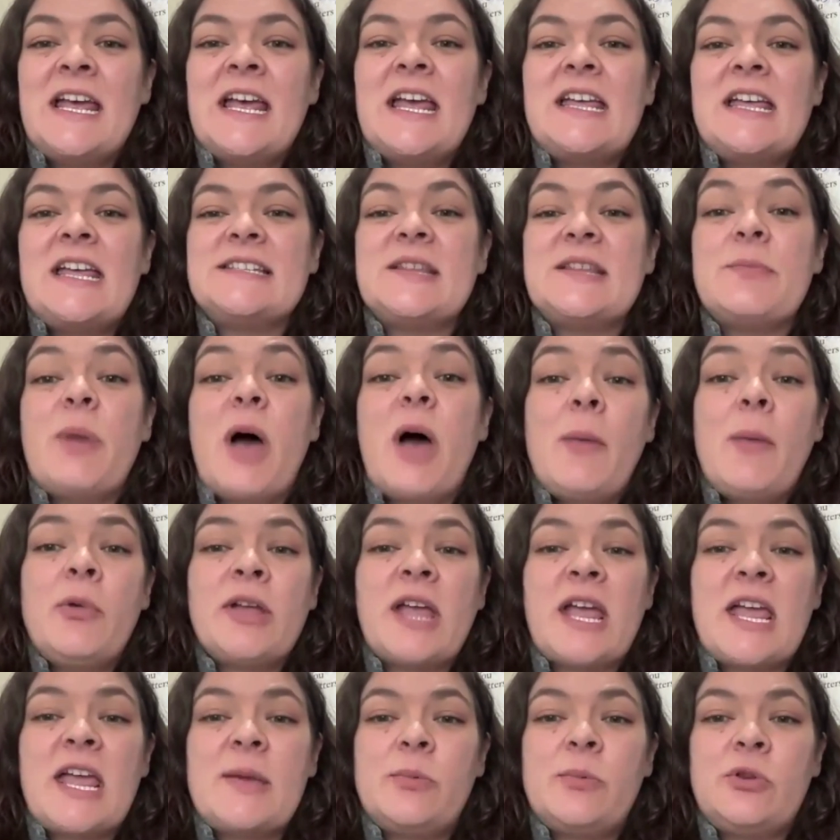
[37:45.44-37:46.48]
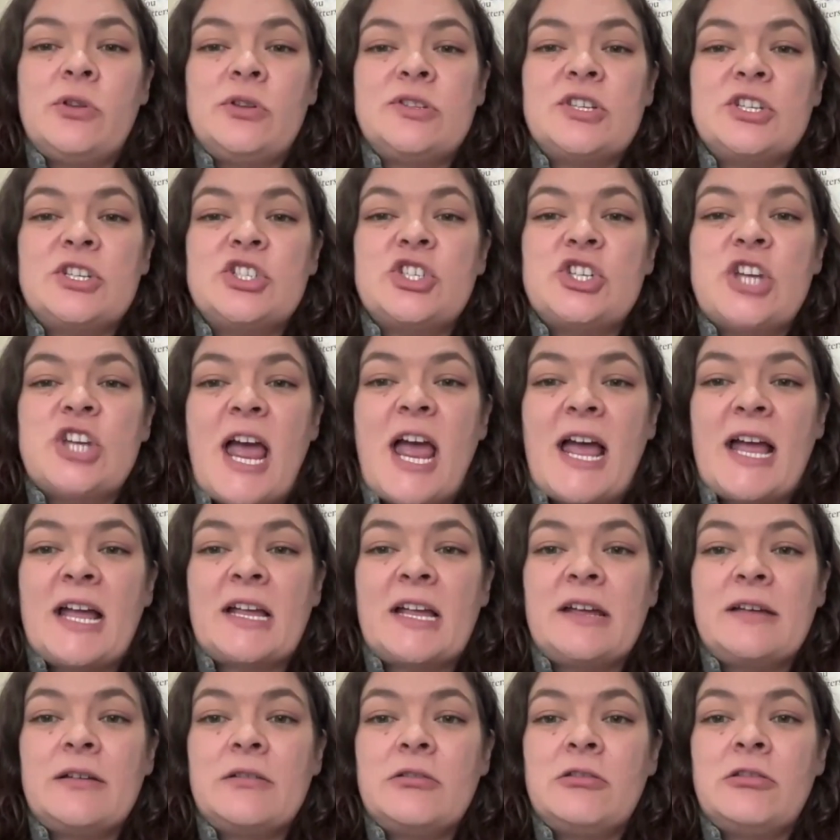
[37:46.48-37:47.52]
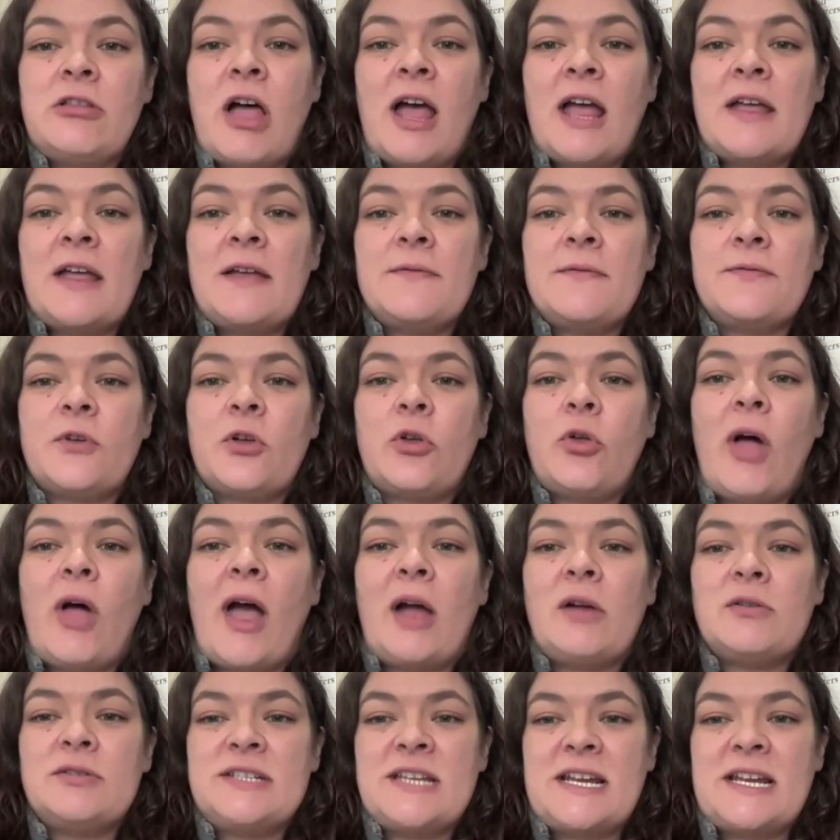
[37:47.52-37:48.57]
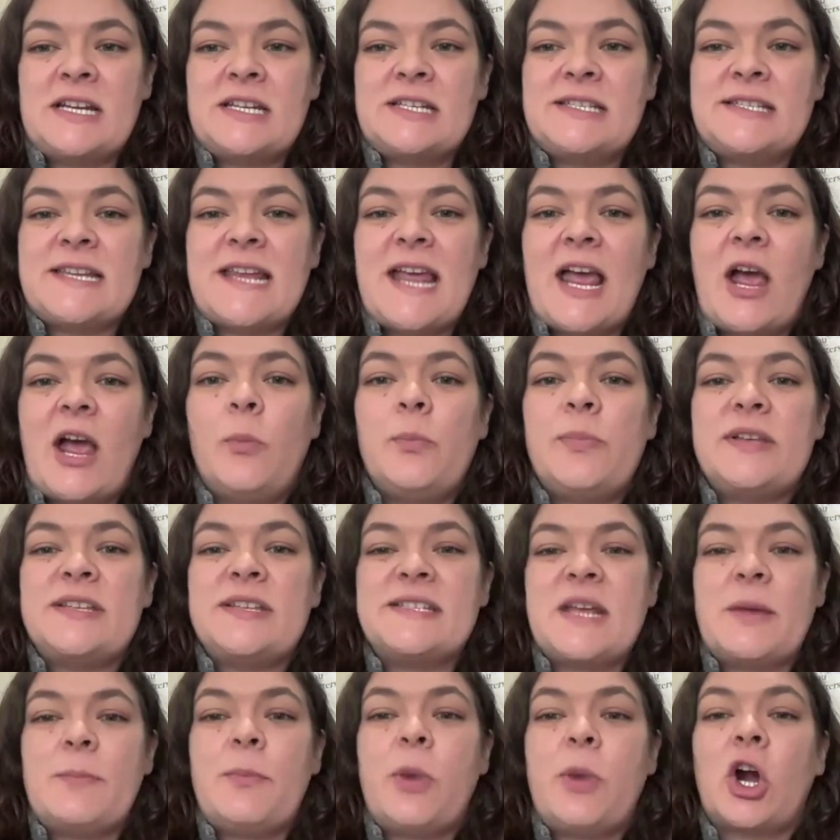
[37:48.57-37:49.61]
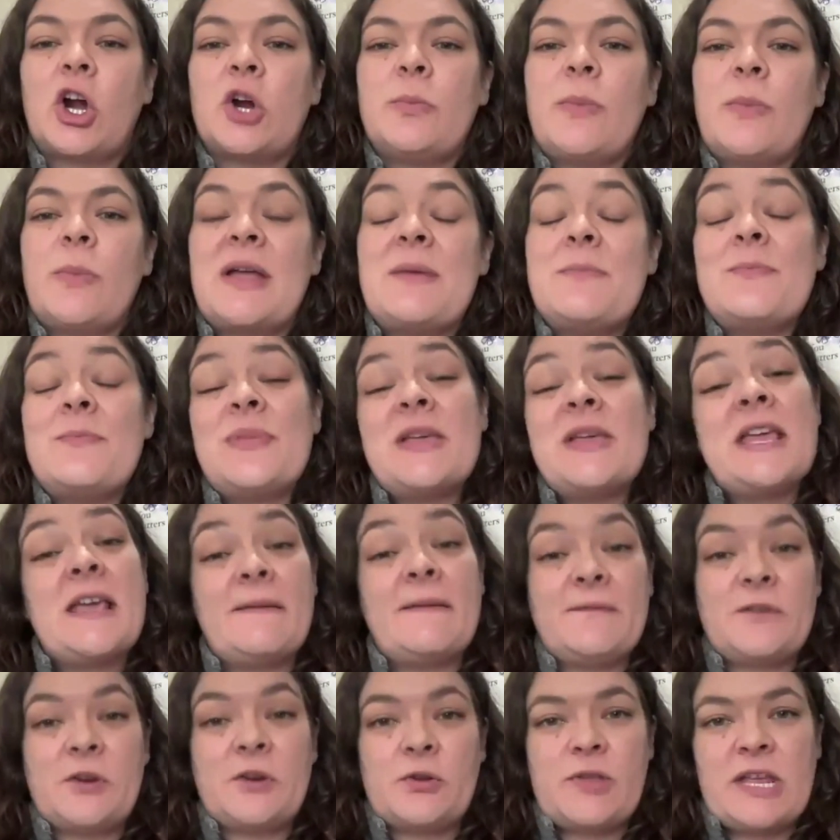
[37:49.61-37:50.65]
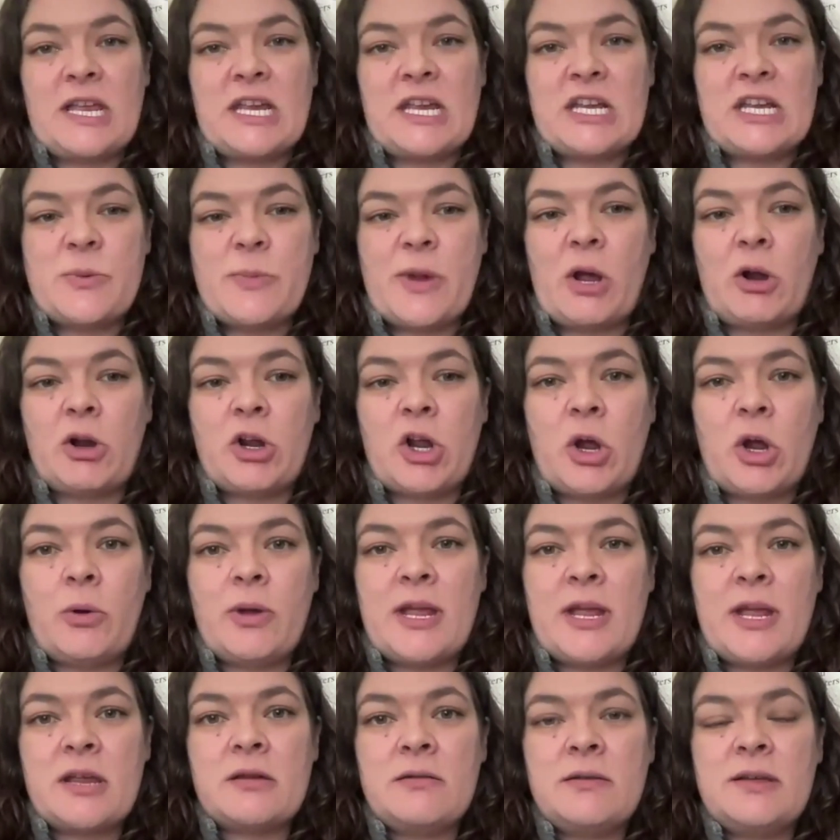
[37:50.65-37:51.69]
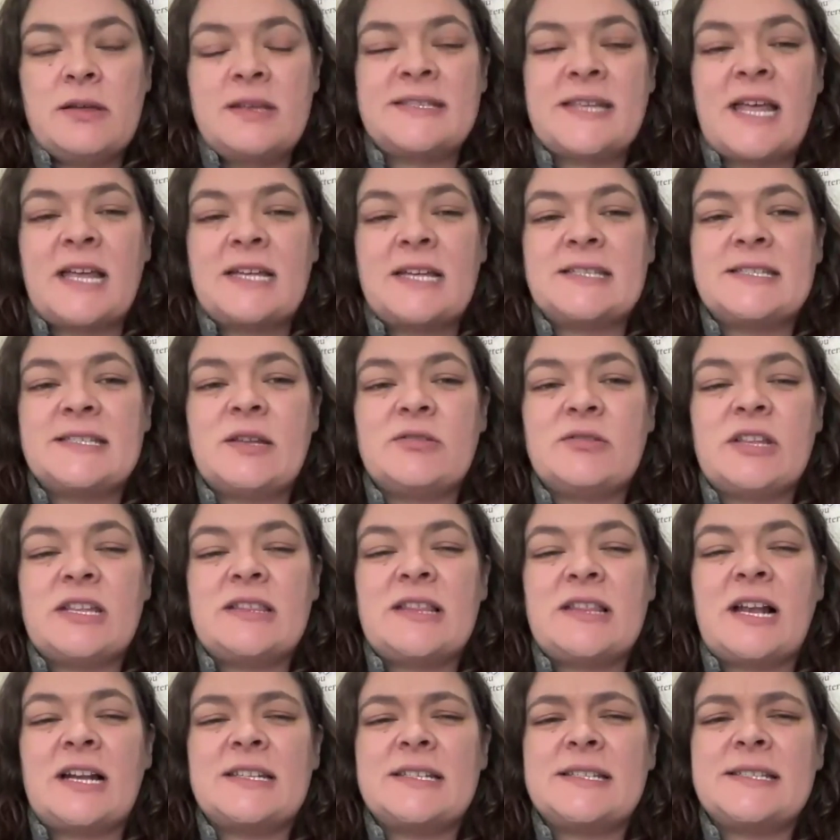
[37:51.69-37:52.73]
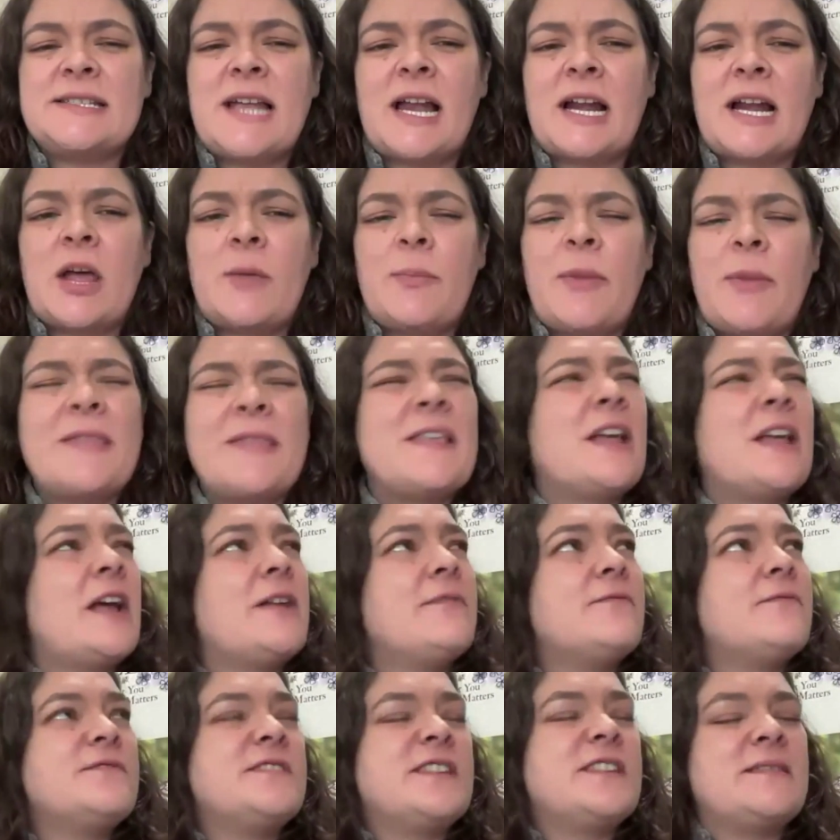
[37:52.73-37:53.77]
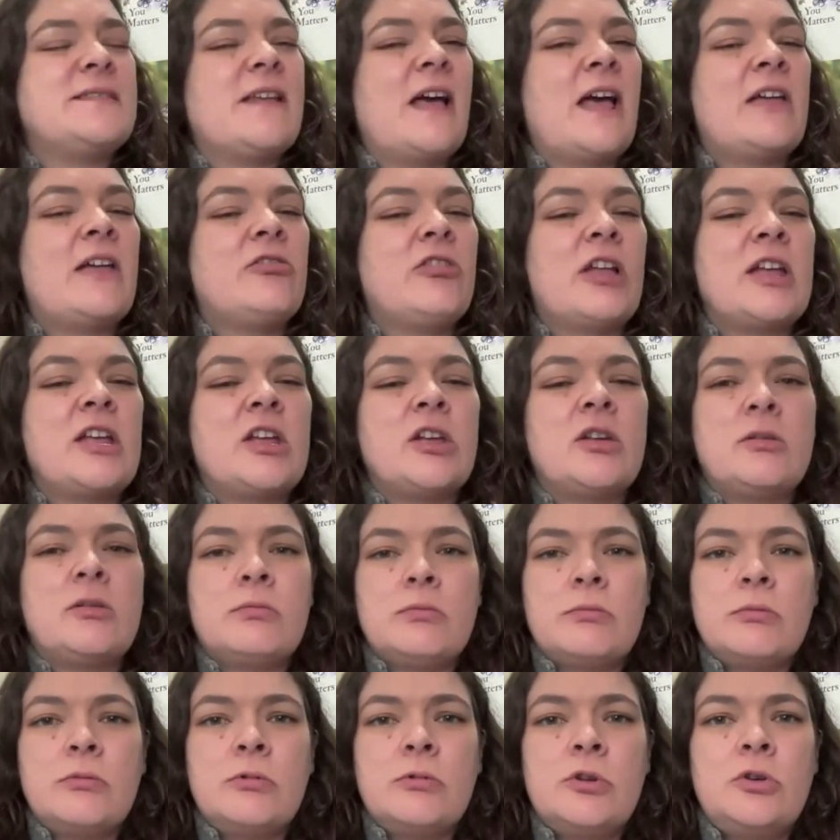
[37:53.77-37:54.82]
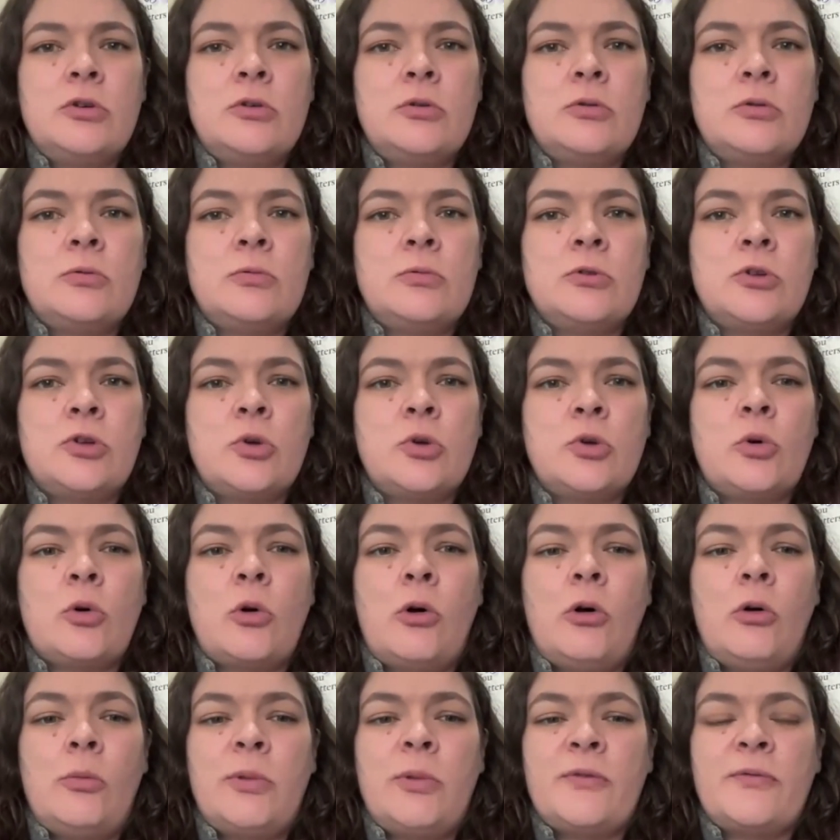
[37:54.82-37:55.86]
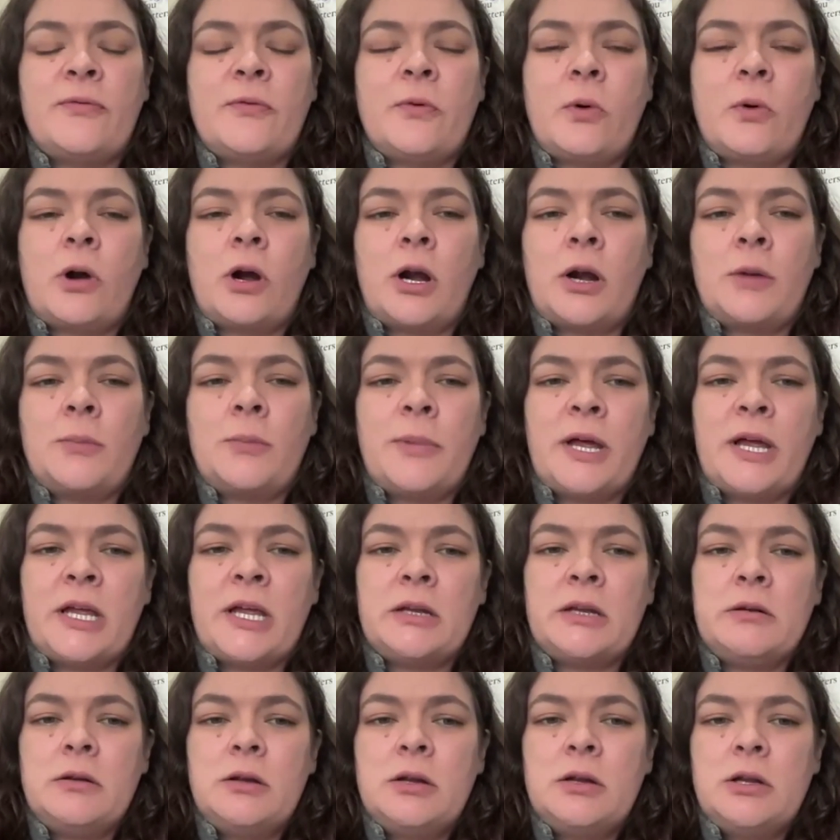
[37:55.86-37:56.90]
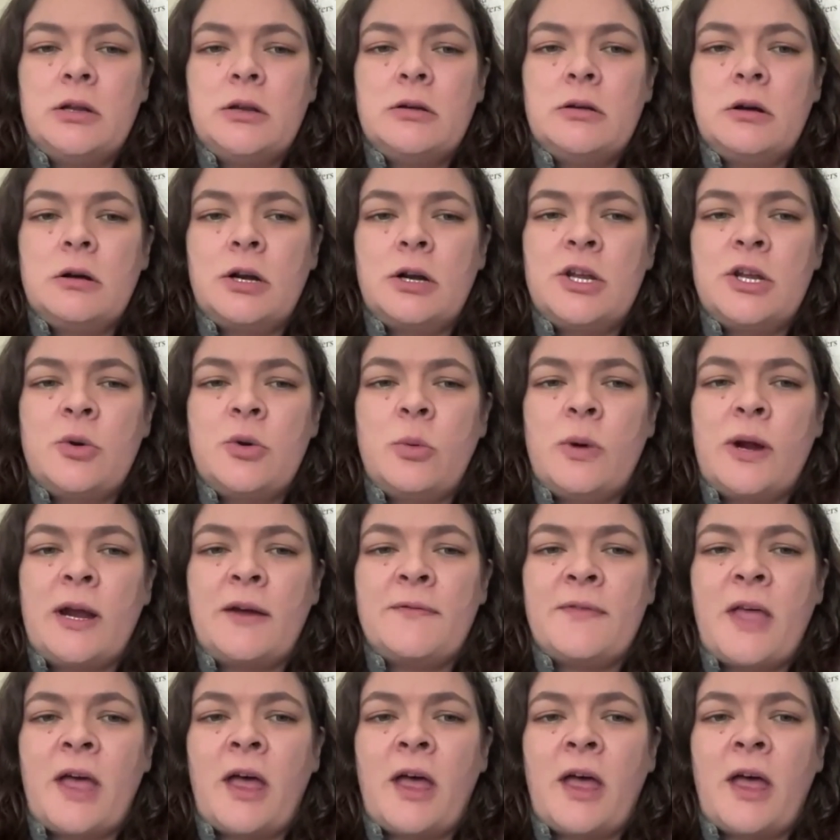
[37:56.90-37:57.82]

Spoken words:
is the public able to check live cloud data to see how busy a park might be if they're thinking about going? Is that something that is set up? I think I've seen that in like Google before, but are you aware of